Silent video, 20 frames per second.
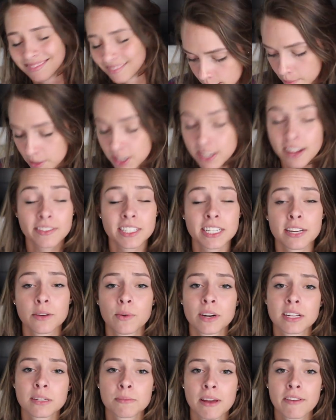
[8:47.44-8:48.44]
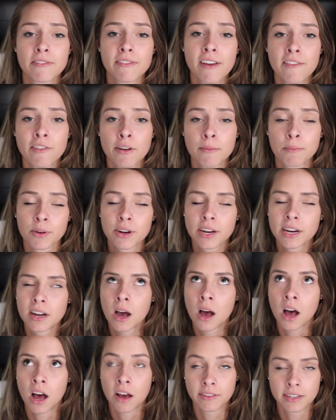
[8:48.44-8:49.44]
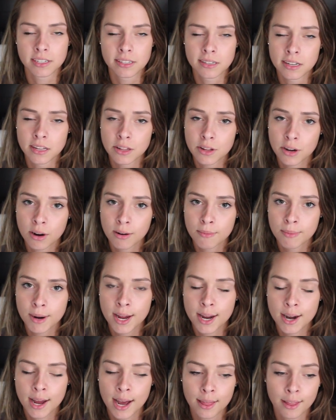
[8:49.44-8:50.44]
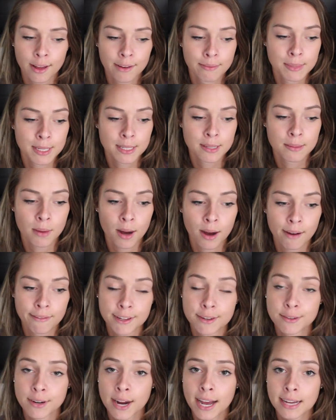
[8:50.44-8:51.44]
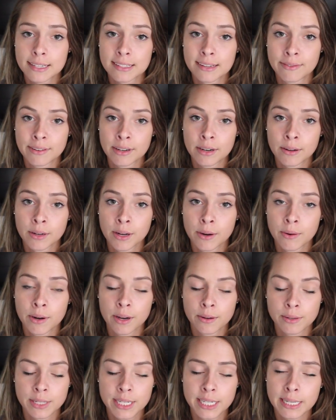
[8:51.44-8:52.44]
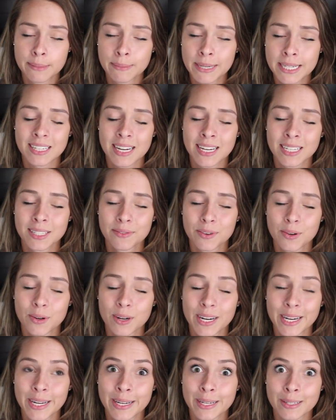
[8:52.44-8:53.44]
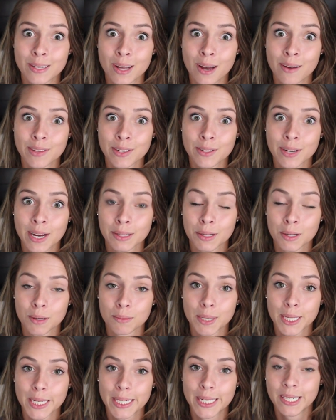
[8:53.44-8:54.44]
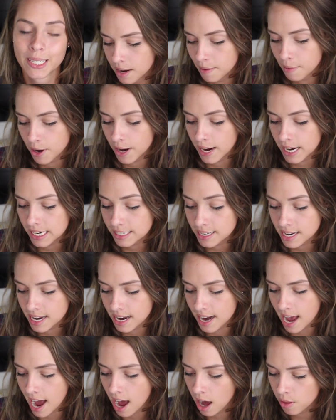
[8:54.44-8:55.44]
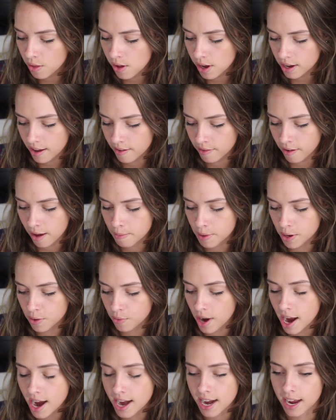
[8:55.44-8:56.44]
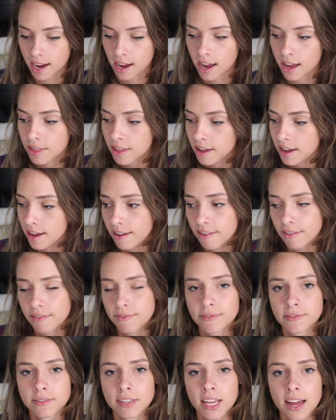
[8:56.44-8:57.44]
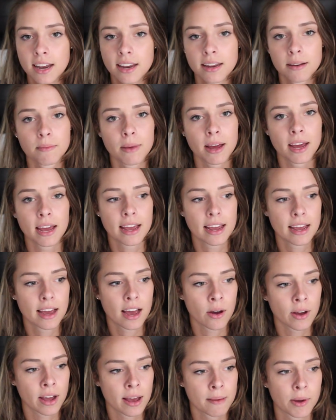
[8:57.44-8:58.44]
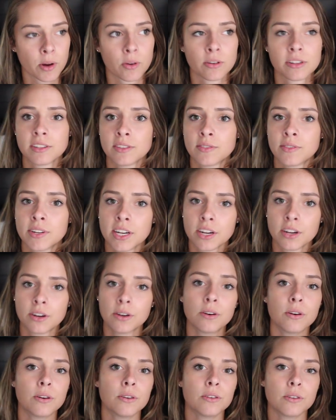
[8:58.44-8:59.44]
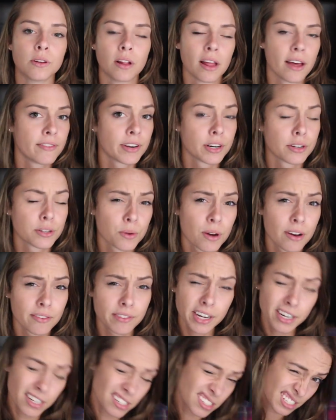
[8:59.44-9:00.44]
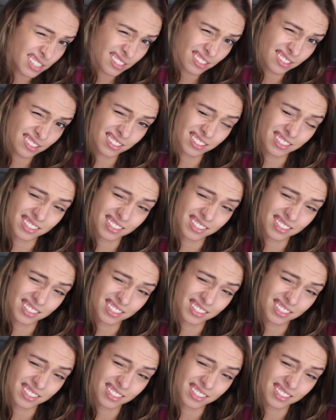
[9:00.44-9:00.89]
Number seventeen, what is my favorite breed? Obviously thoroughbred. I love me some off the tracks. If you don't know what O T T B stands for, it is off the track thoroughbred. Number eighteen, how long have I been riding? I think I've said in my How I Got My Horses video eleven or twelve years.